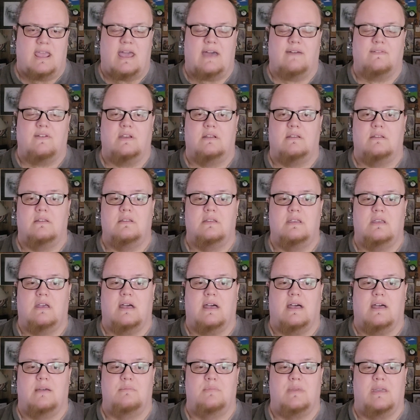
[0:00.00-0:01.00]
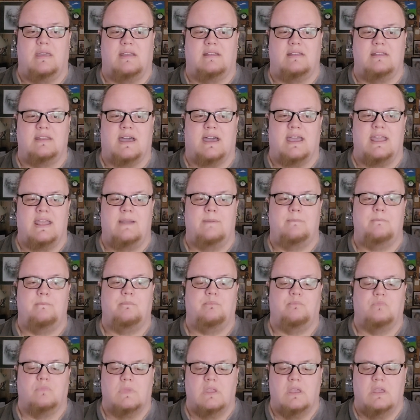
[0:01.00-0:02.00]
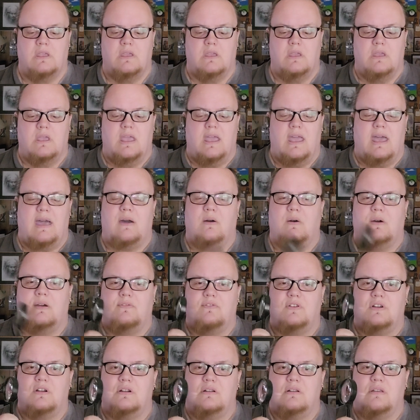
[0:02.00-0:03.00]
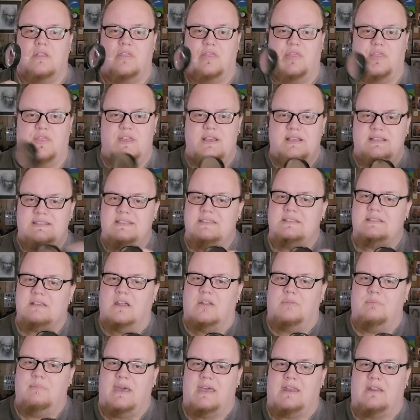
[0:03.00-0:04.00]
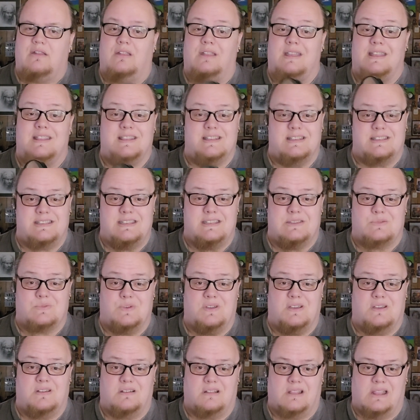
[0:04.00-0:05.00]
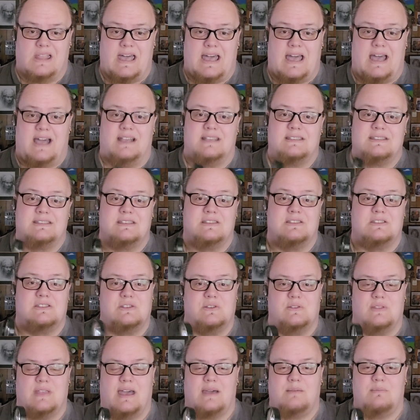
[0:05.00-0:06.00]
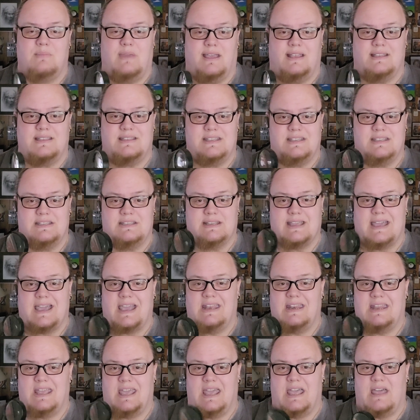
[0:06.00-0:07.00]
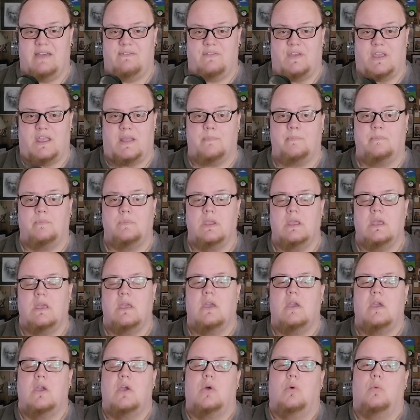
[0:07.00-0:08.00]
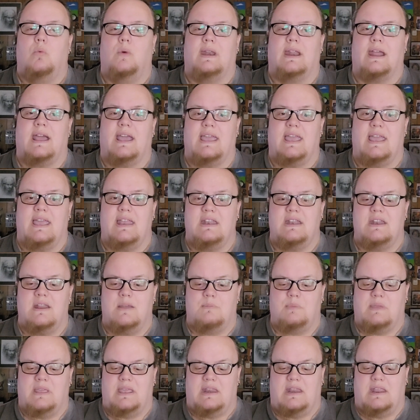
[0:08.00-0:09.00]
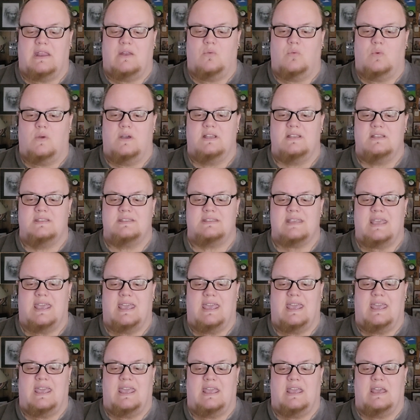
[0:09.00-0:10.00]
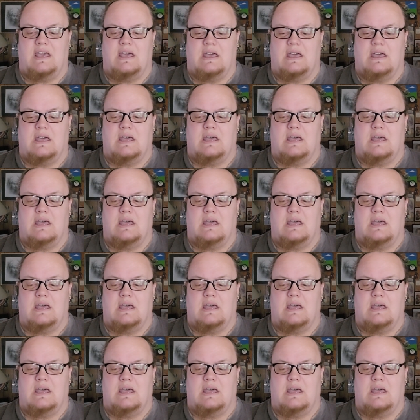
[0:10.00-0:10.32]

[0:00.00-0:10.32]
have it ignite. However, this is all metal and this is real glass, so that makes this kind of heavy. What I ended up getting was a